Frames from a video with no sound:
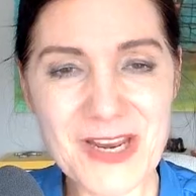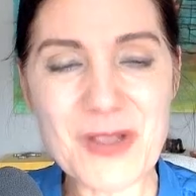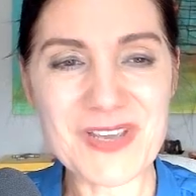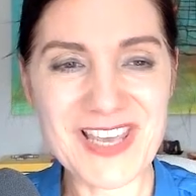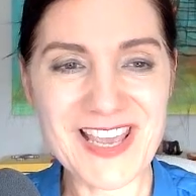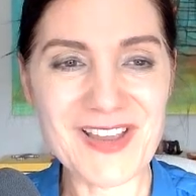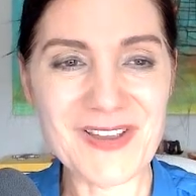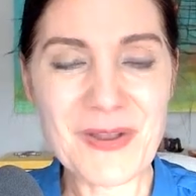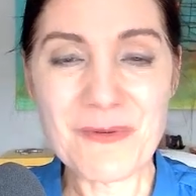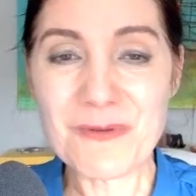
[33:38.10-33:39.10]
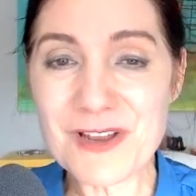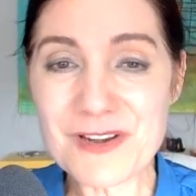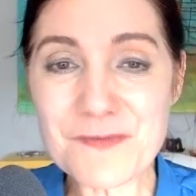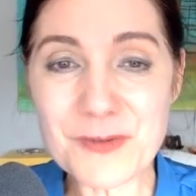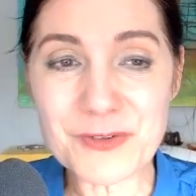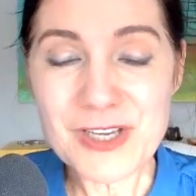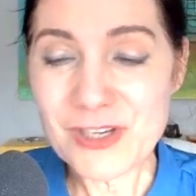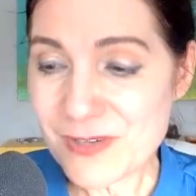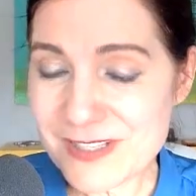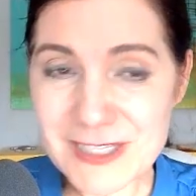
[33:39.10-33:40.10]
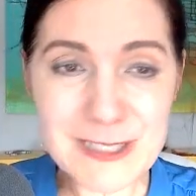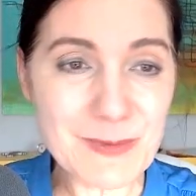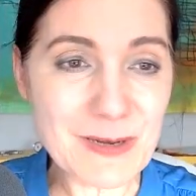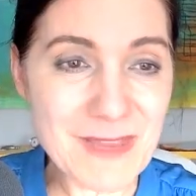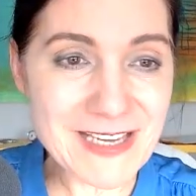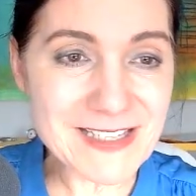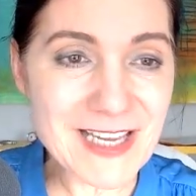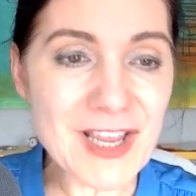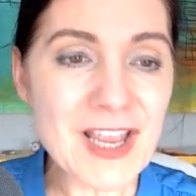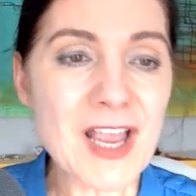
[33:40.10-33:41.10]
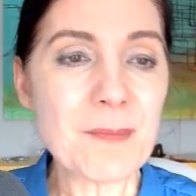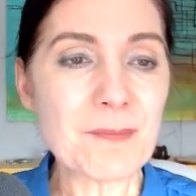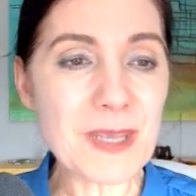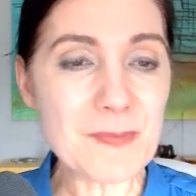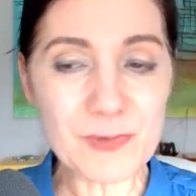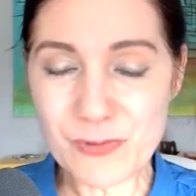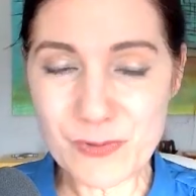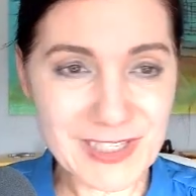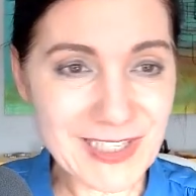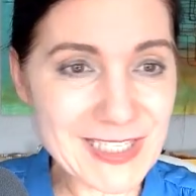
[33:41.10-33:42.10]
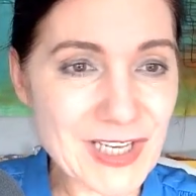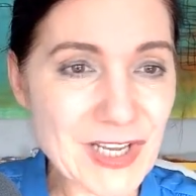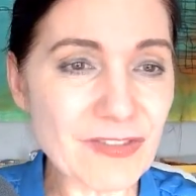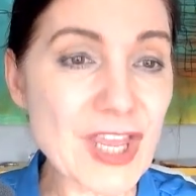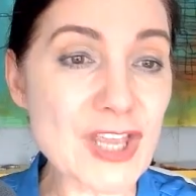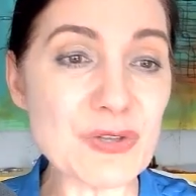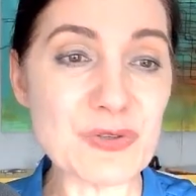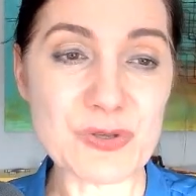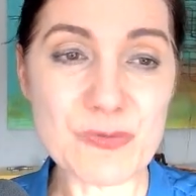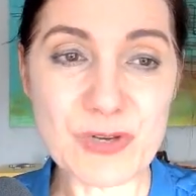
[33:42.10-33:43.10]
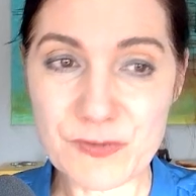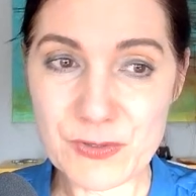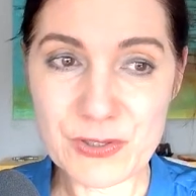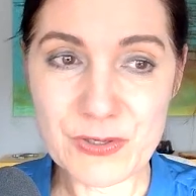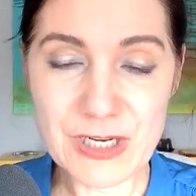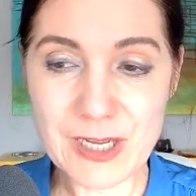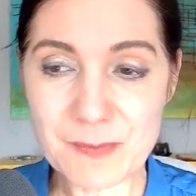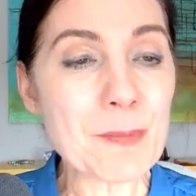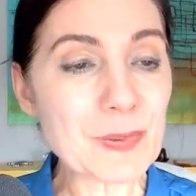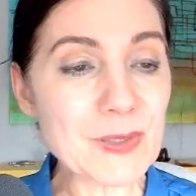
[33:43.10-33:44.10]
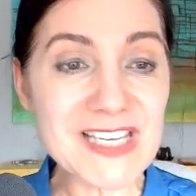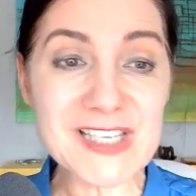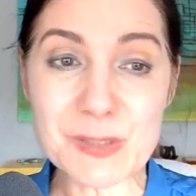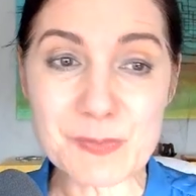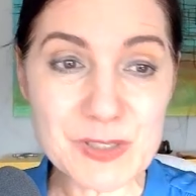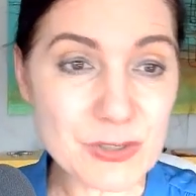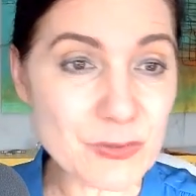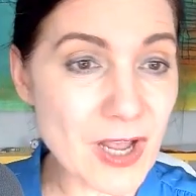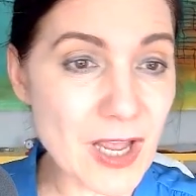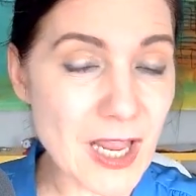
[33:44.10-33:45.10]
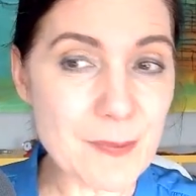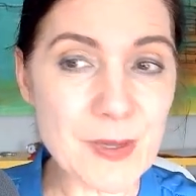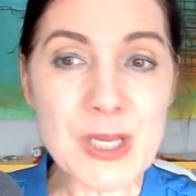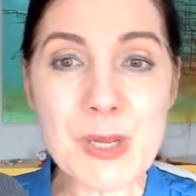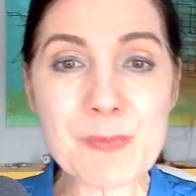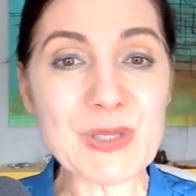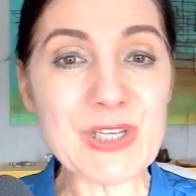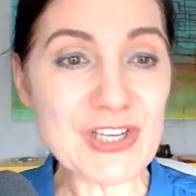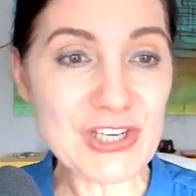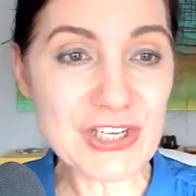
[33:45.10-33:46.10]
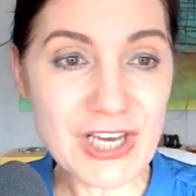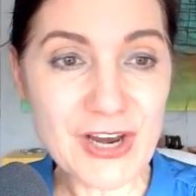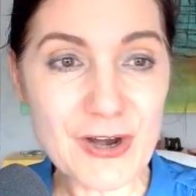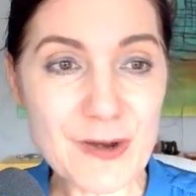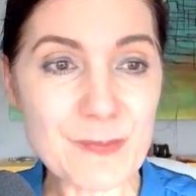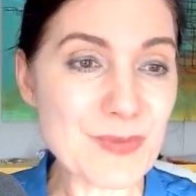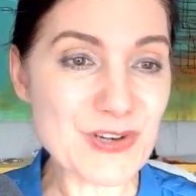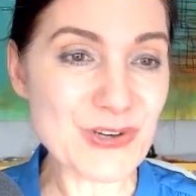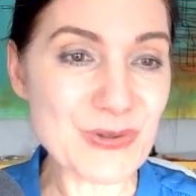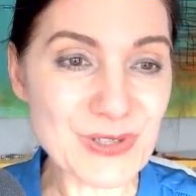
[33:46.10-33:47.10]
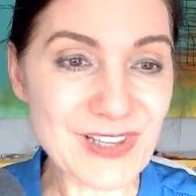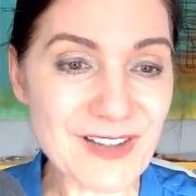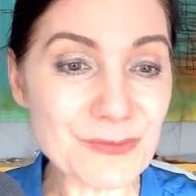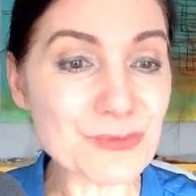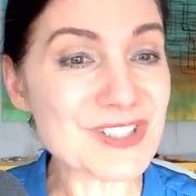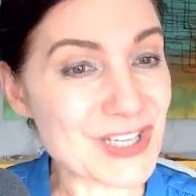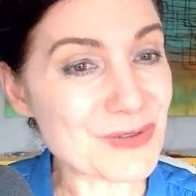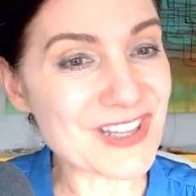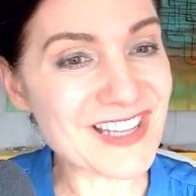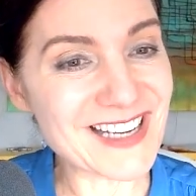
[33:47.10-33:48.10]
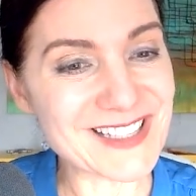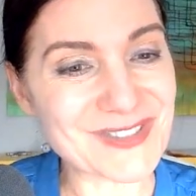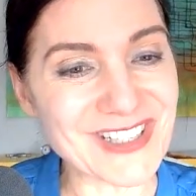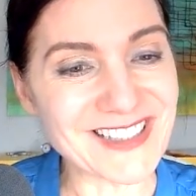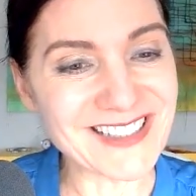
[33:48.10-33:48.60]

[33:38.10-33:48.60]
Okay. Well, wonderful. Kris, this has been amazing. People who are listening, thank you so much for turning up. Please subscribe, please share and show the love, and we'll see you on the next one.